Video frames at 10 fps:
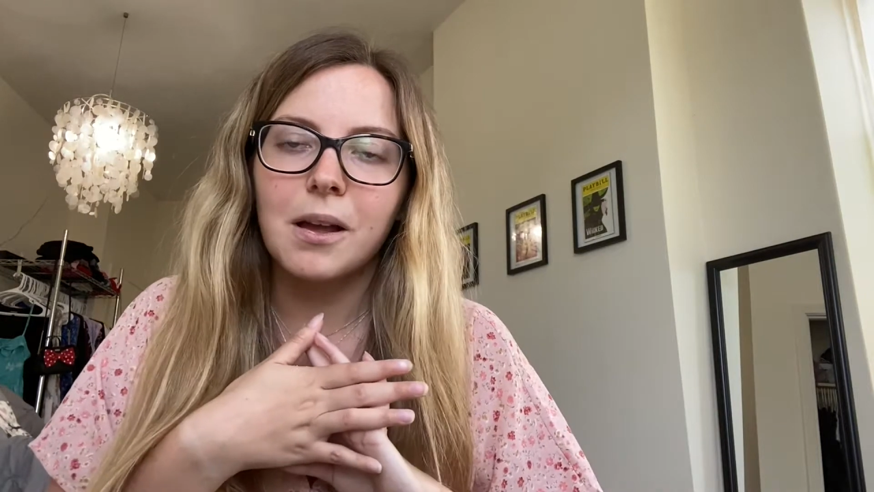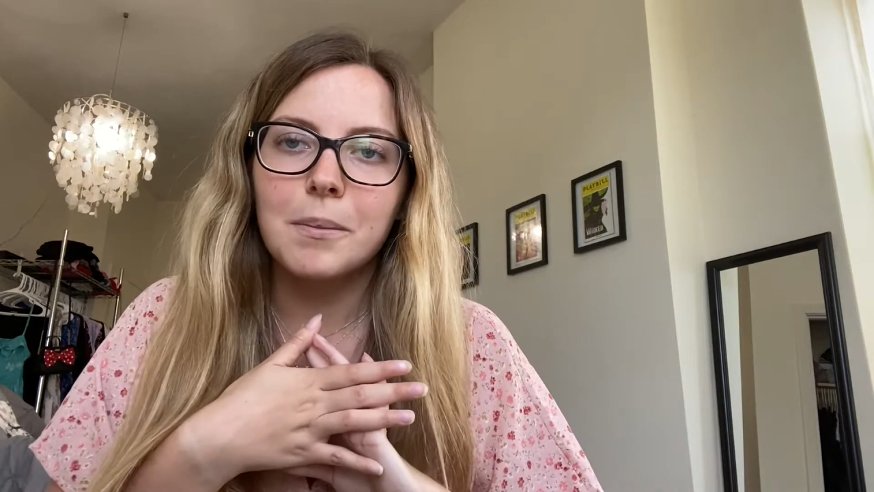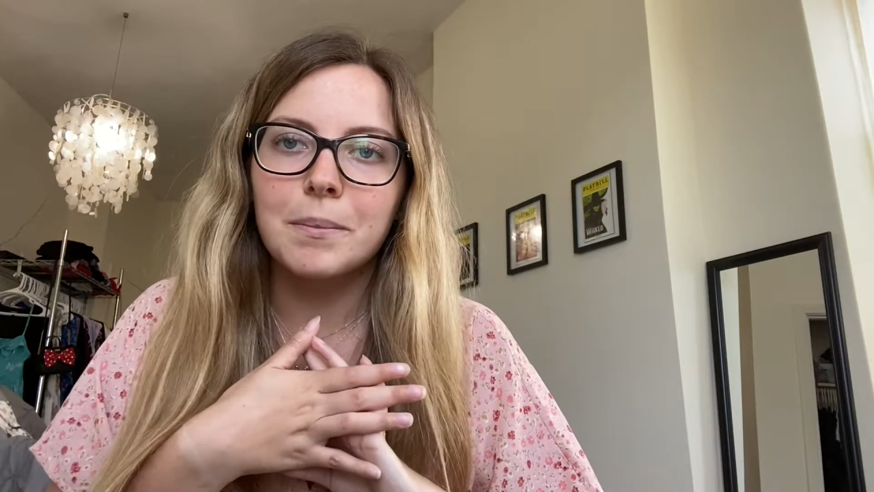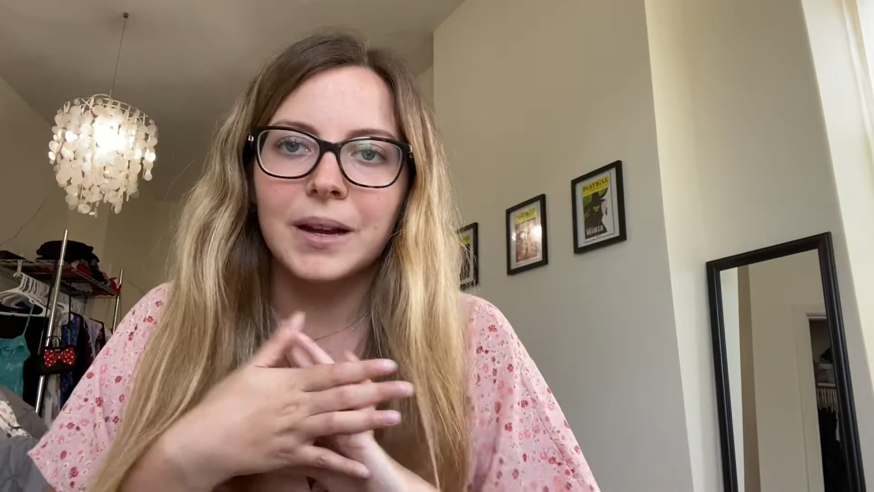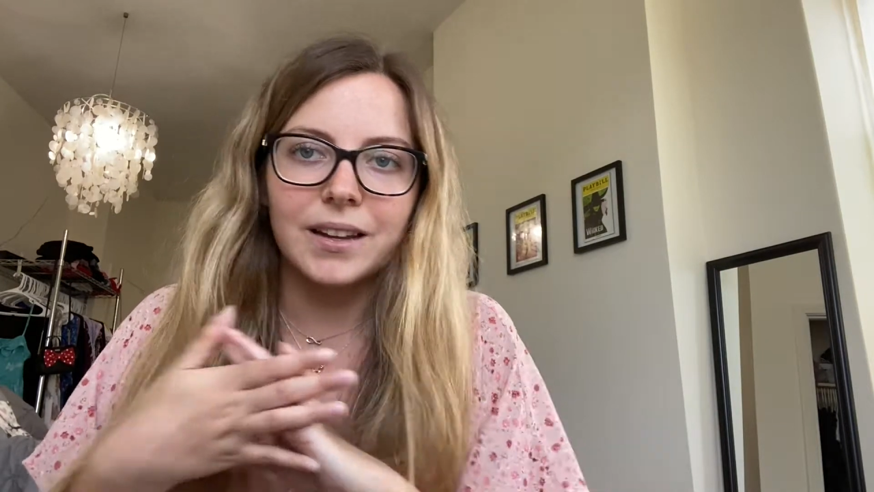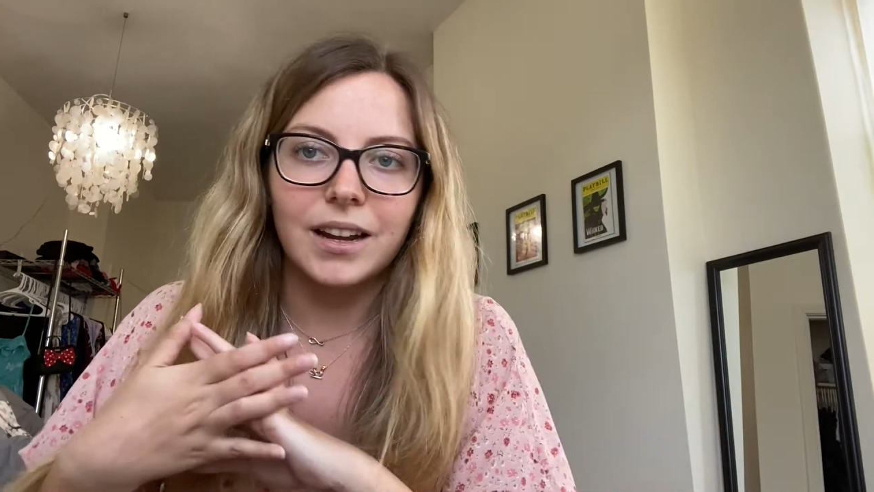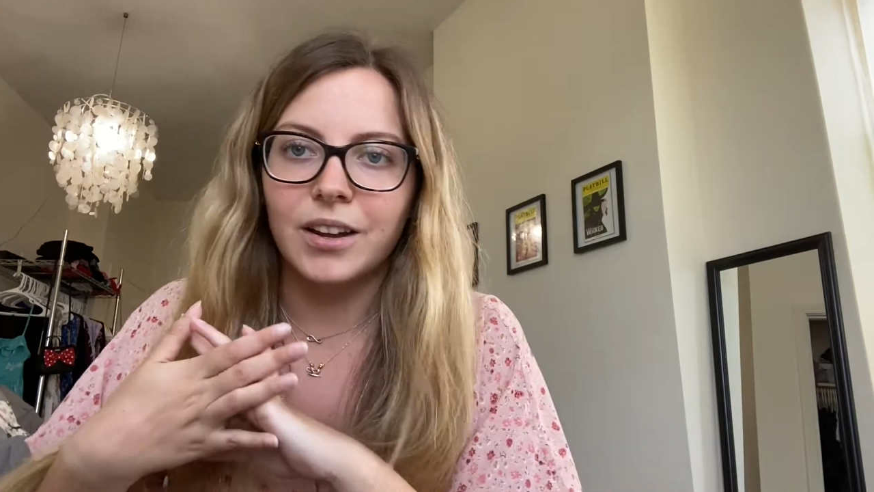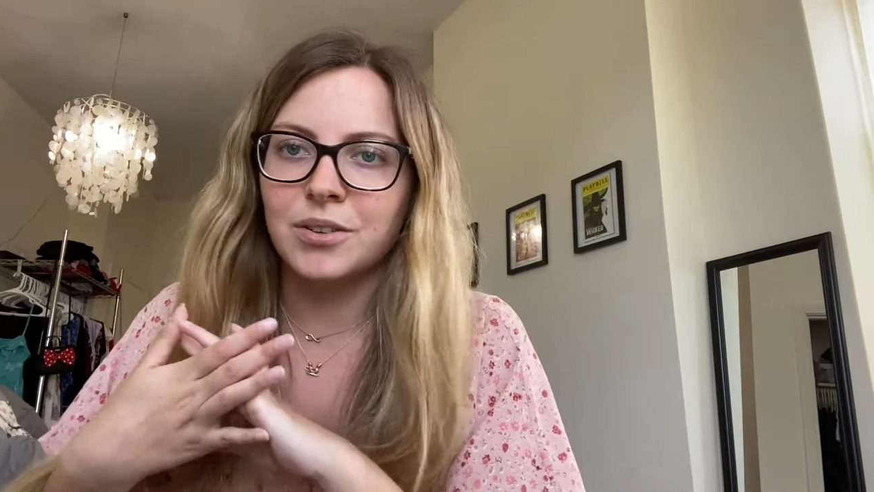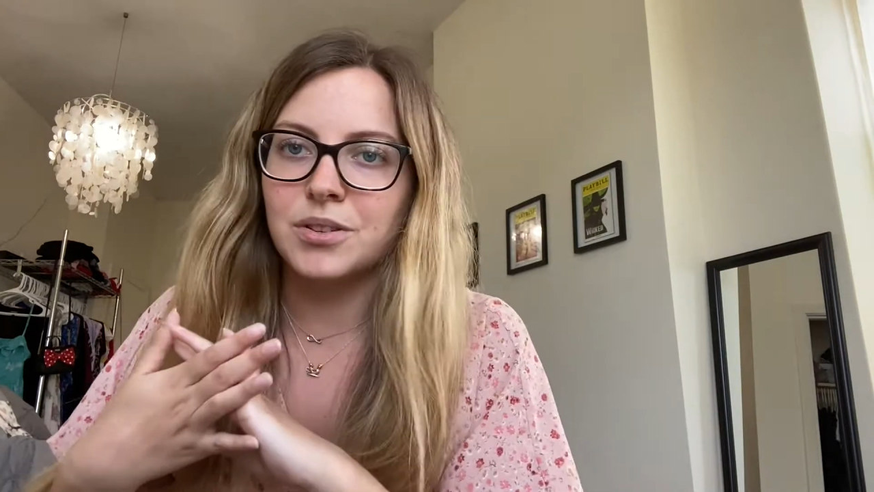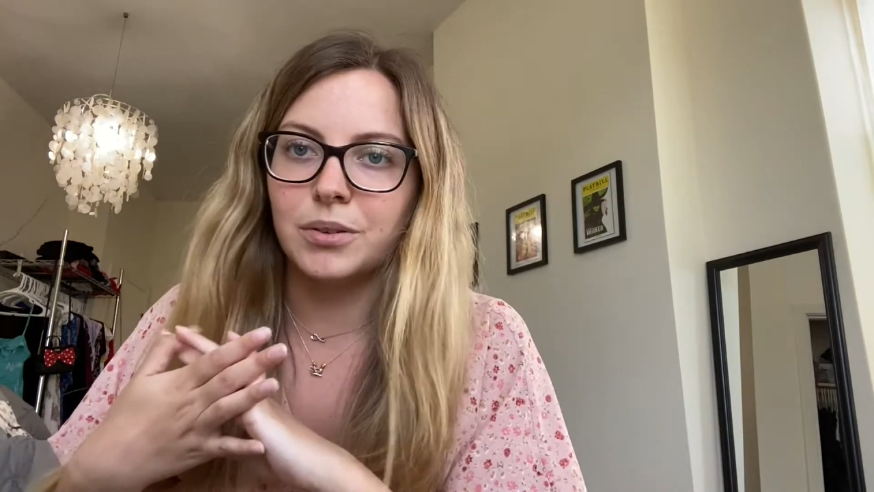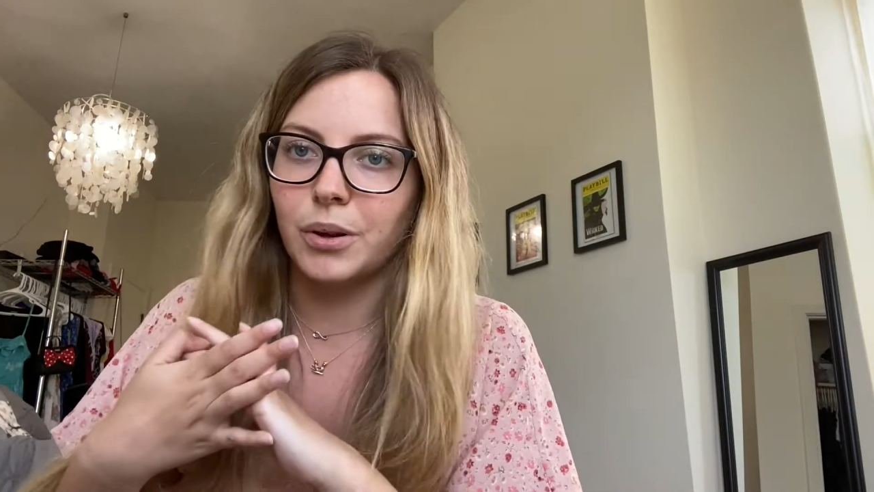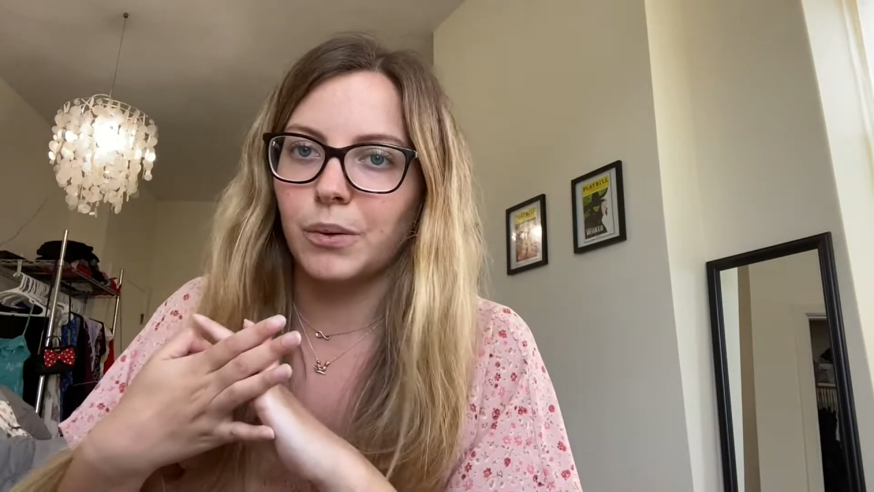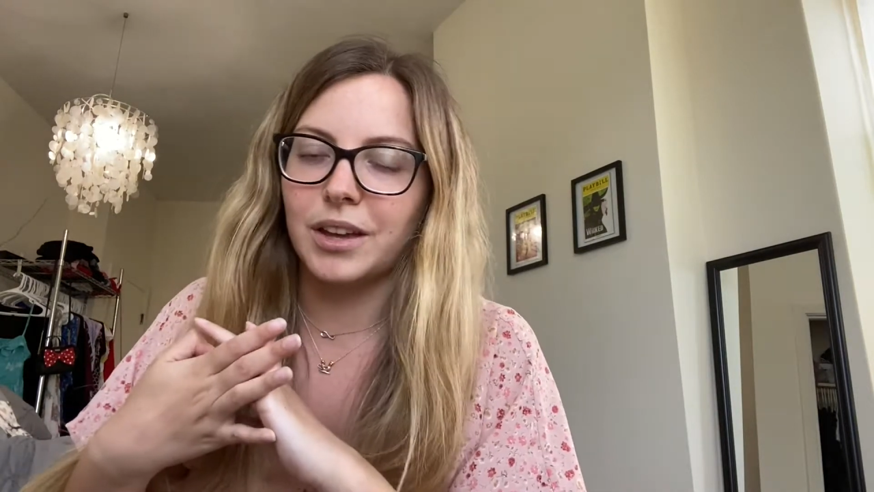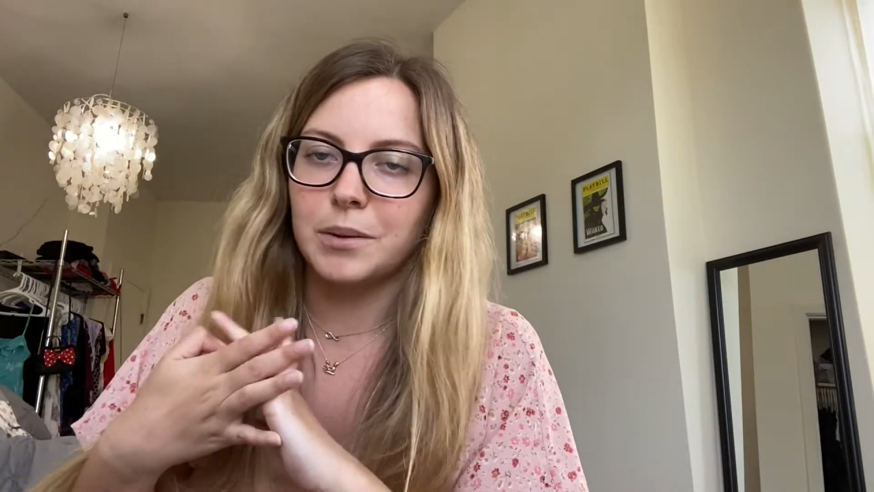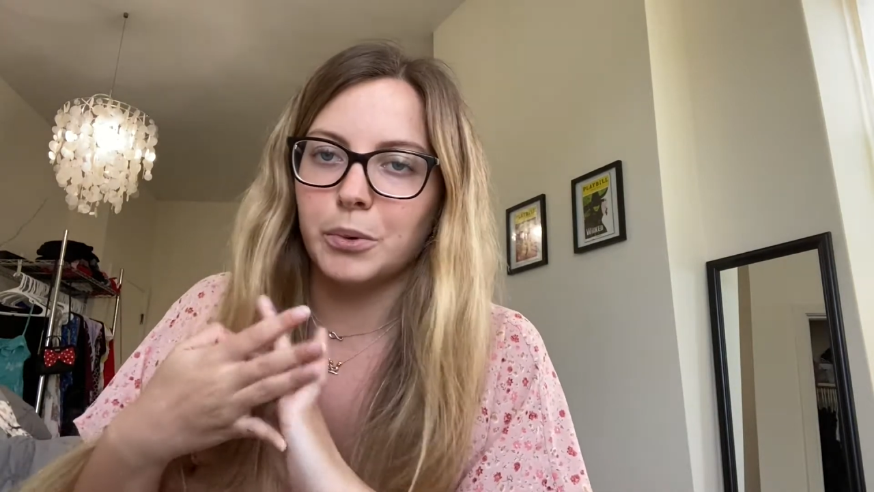but I also know
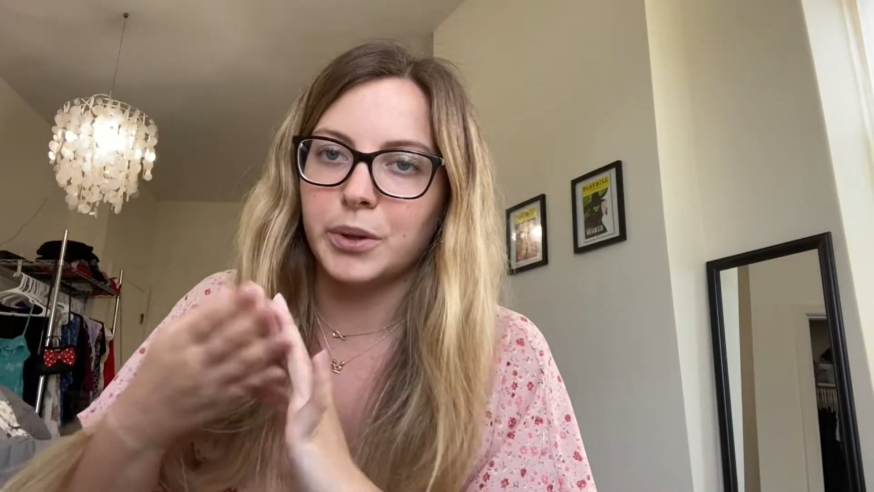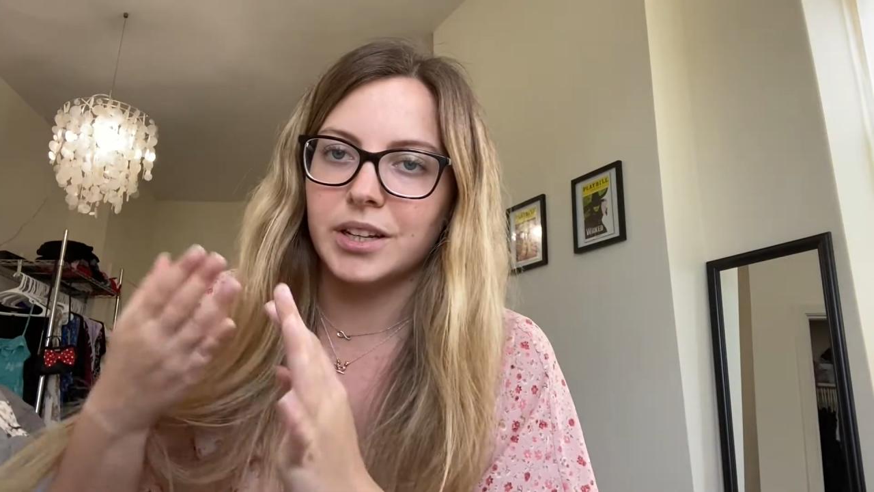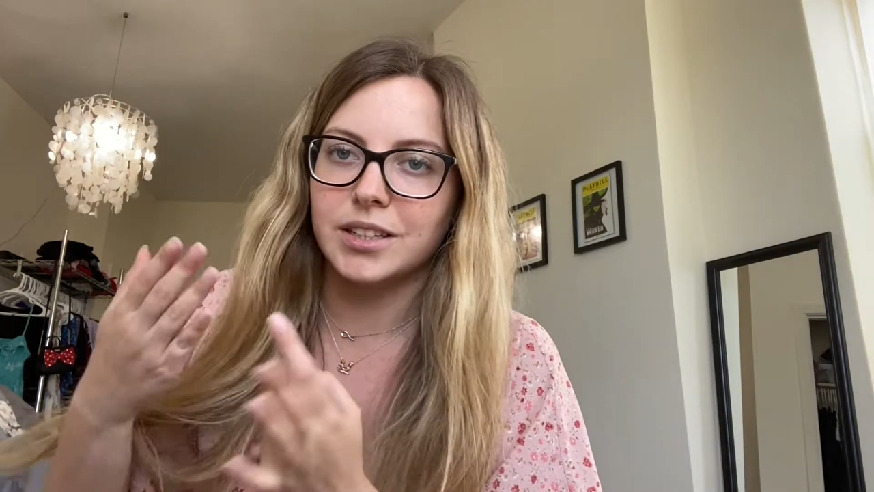that I'm only going